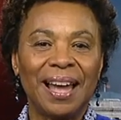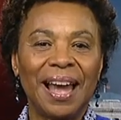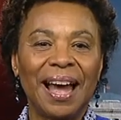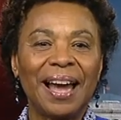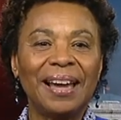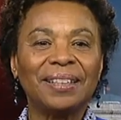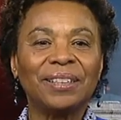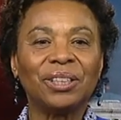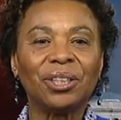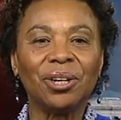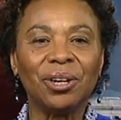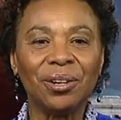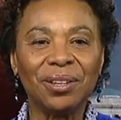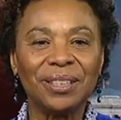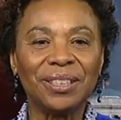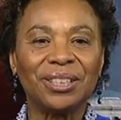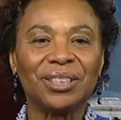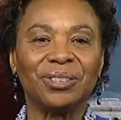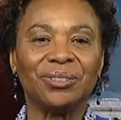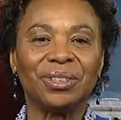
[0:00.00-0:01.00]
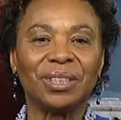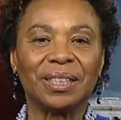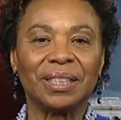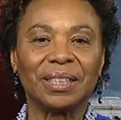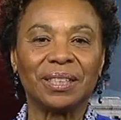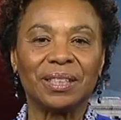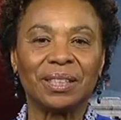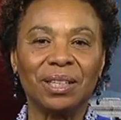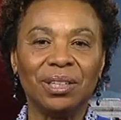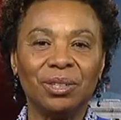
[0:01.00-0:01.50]
I encourage you to
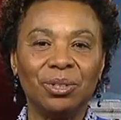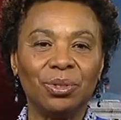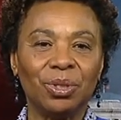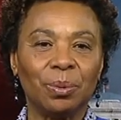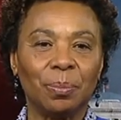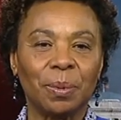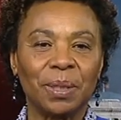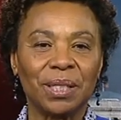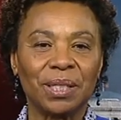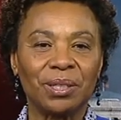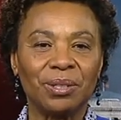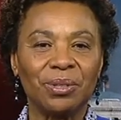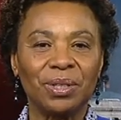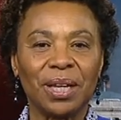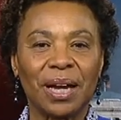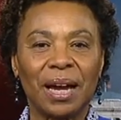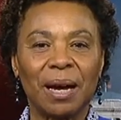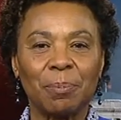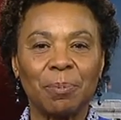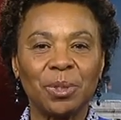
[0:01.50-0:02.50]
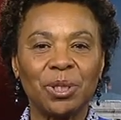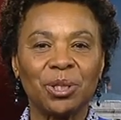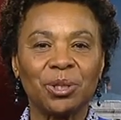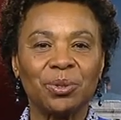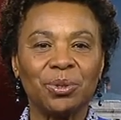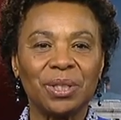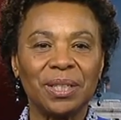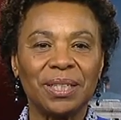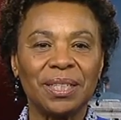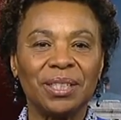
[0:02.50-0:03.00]
continue to pursue the
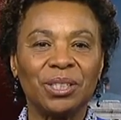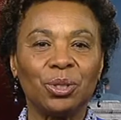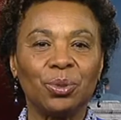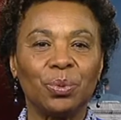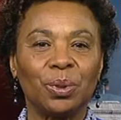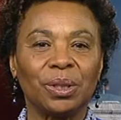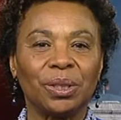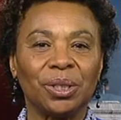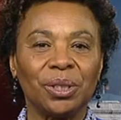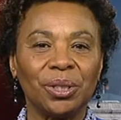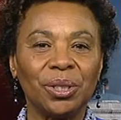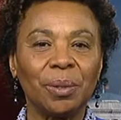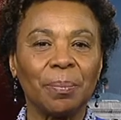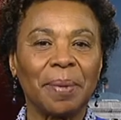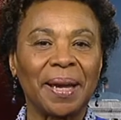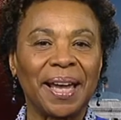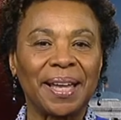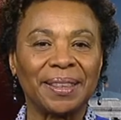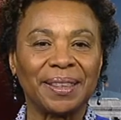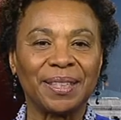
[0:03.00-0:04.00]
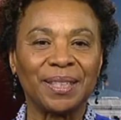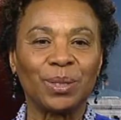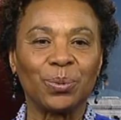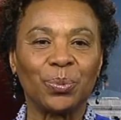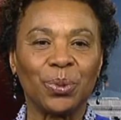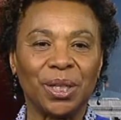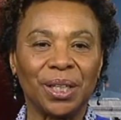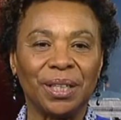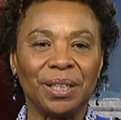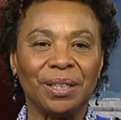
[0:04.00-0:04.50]
opportunities you will learn about this
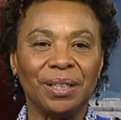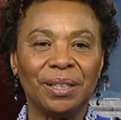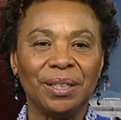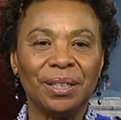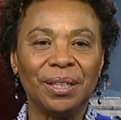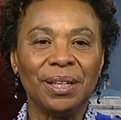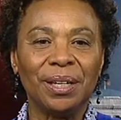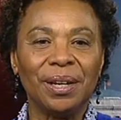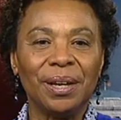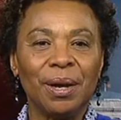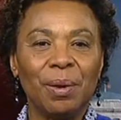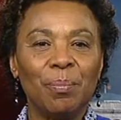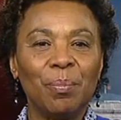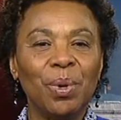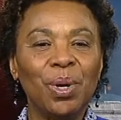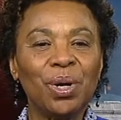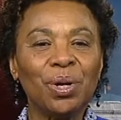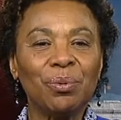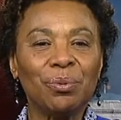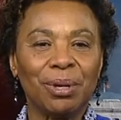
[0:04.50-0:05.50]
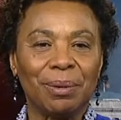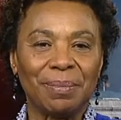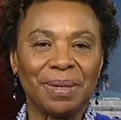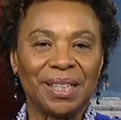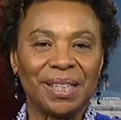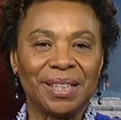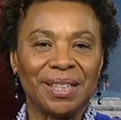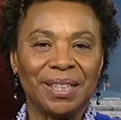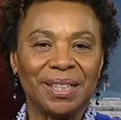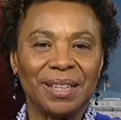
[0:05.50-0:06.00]
week. More
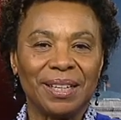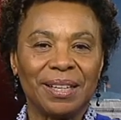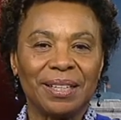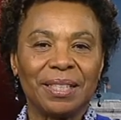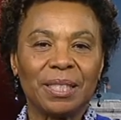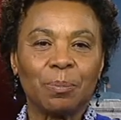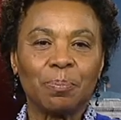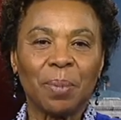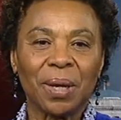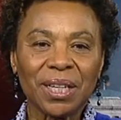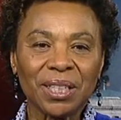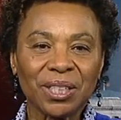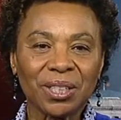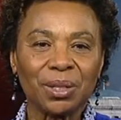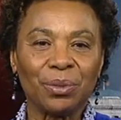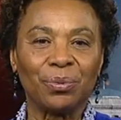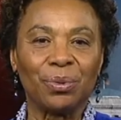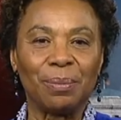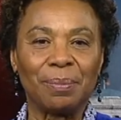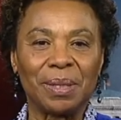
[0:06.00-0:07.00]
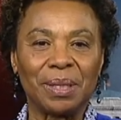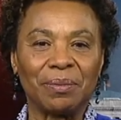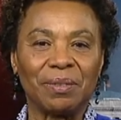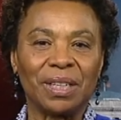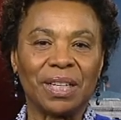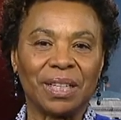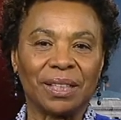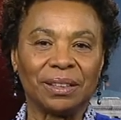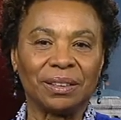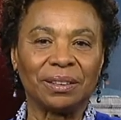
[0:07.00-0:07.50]
women, especially women of
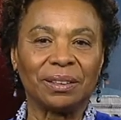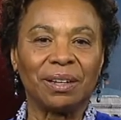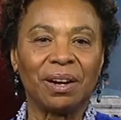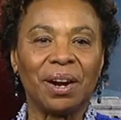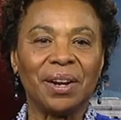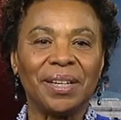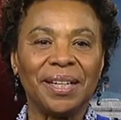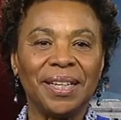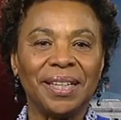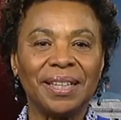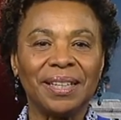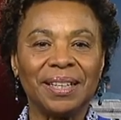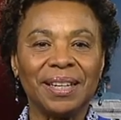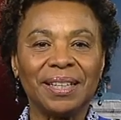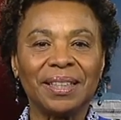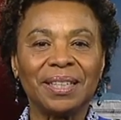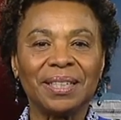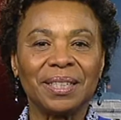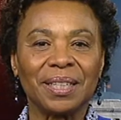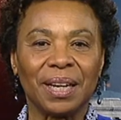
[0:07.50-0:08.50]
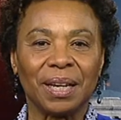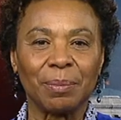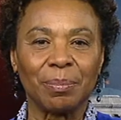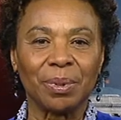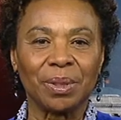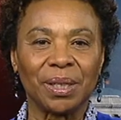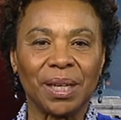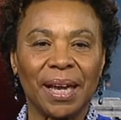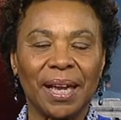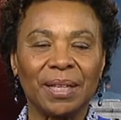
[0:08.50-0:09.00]
color, are needed at the
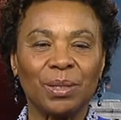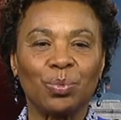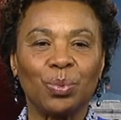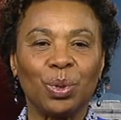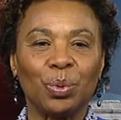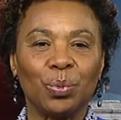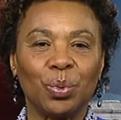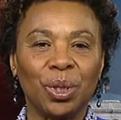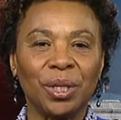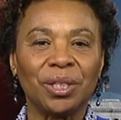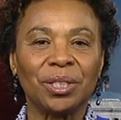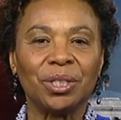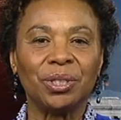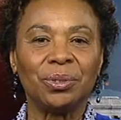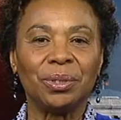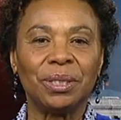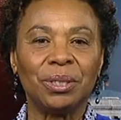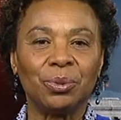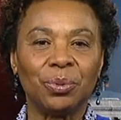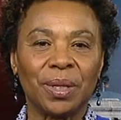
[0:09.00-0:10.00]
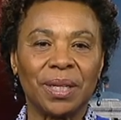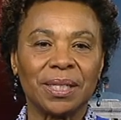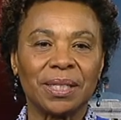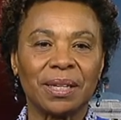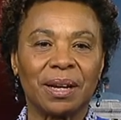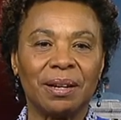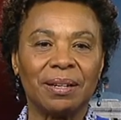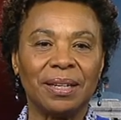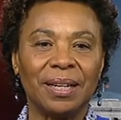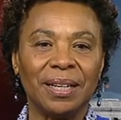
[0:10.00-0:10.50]
table as we work to address
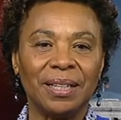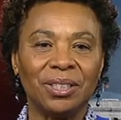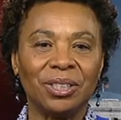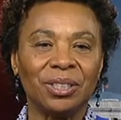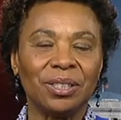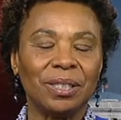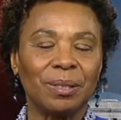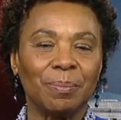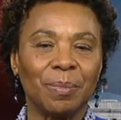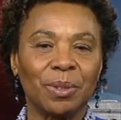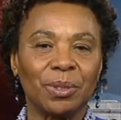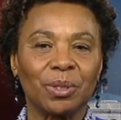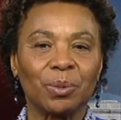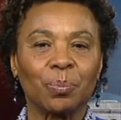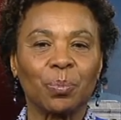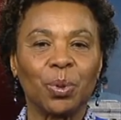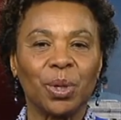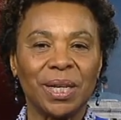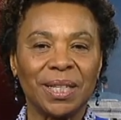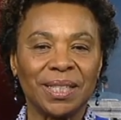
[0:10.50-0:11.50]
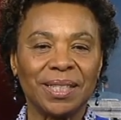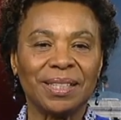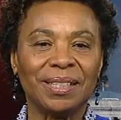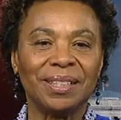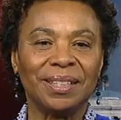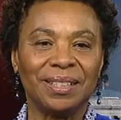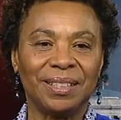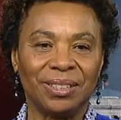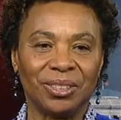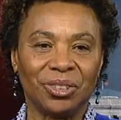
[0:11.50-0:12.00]
our nation's most
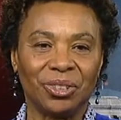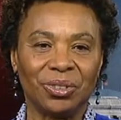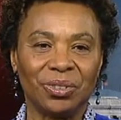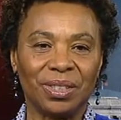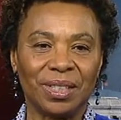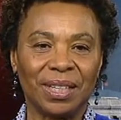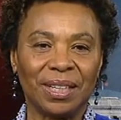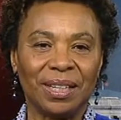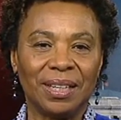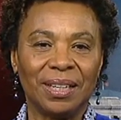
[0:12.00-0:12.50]
pressing issues.